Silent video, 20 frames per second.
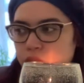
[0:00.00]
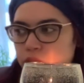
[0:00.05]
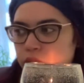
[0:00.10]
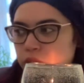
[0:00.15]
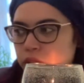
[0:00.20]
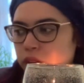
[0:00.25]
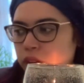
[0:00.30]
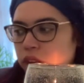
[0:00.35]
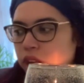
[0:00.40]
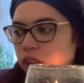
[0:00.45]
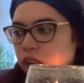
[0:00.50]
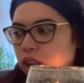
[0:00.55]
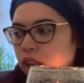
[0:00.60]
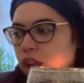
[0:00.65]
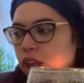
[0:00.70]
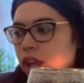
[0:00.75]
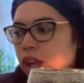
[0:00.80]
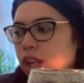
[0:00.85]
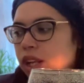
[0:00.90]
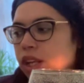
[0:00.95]
right
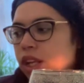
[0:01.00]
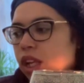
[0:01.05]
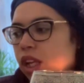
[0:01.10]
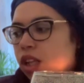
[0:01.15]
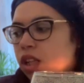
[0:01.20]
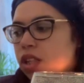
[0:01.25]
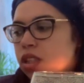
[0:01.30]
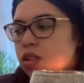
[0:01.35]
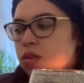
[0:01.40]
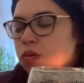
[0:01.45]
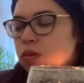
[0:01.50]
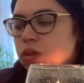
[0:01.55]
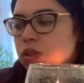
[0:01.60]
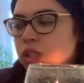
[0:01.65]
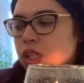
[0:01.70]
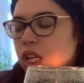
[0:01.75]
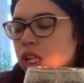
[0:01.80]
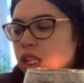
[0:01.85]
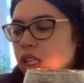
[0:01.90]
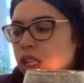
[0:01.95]
and and it's
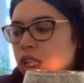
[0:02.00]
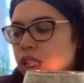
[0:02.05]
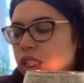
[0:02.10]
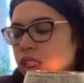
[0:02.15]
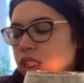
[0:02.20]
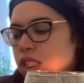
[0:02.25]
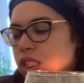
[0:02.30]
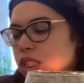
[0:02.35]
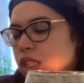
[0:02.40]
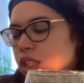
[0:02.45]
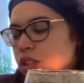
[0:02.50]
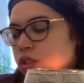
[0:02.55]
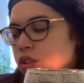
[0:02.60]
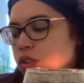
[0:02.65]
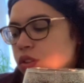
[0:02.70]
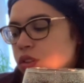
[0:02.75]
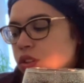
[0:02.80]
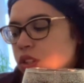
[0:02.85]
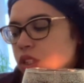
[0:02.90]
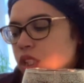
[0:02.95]
almost kind of like this
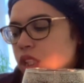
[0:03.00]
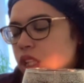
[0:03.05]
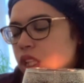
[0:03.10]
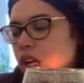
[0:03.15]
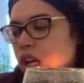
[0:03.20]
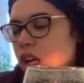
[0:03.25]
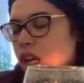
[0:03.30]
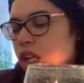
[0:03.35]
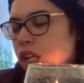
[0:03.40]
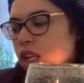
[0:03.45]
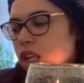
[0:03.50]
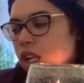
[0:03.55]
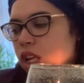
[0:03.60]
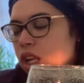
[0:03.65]
energy that